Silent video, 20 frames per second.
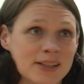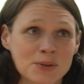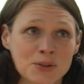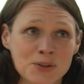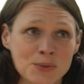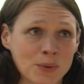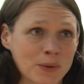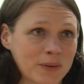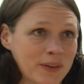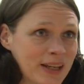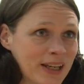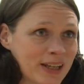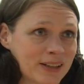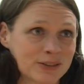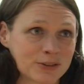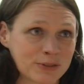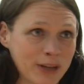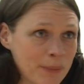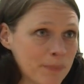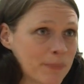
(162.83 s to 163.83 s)
it was what their
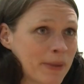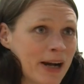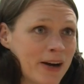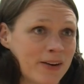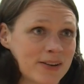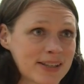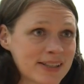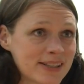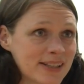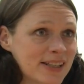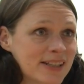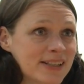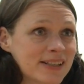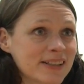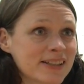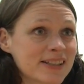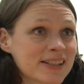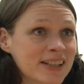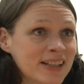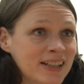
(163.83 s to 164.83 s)
grandparents did,
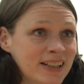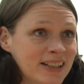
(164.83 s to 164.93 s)
and